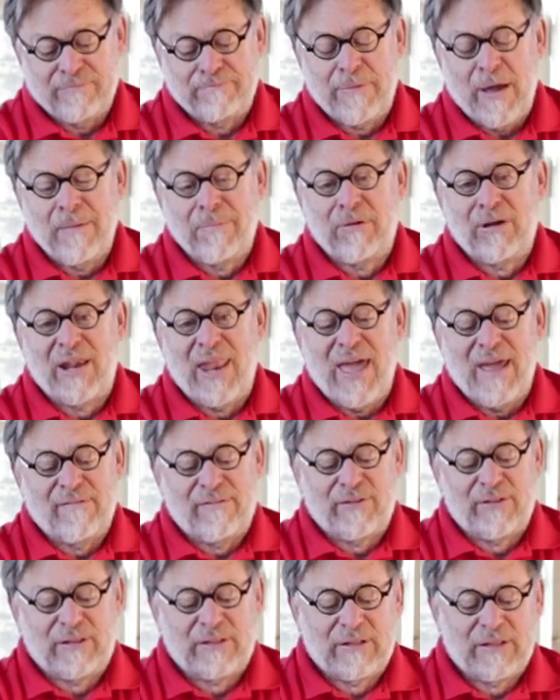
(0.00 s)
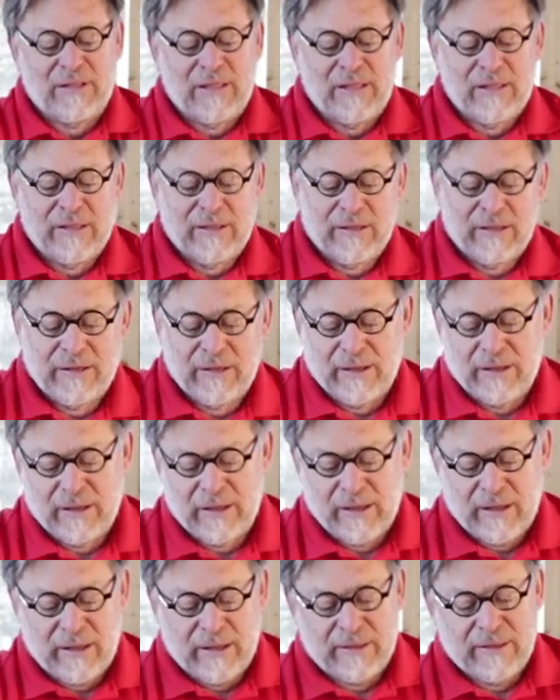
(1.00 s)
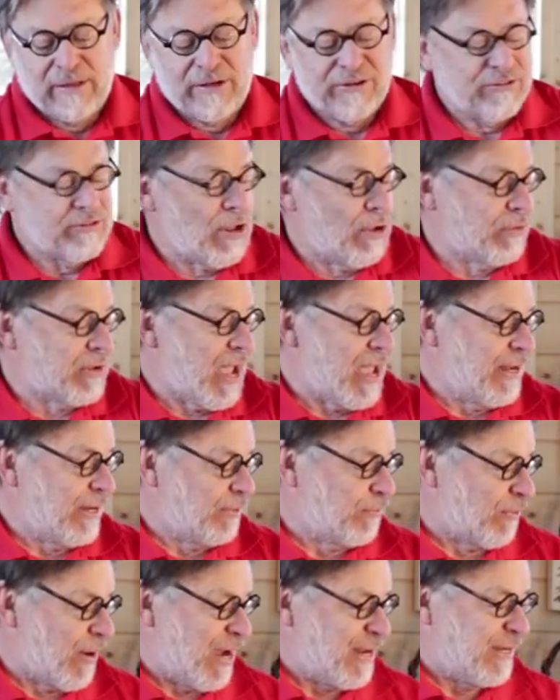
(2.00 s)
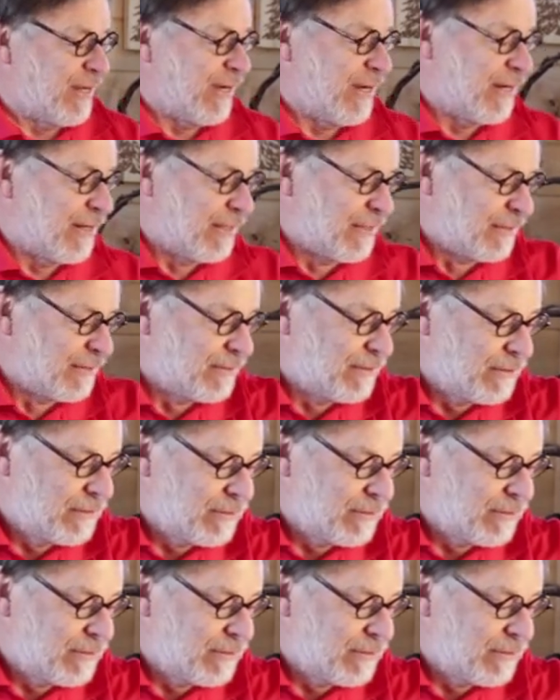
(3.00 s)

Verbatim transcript: a bubble level that is located right here.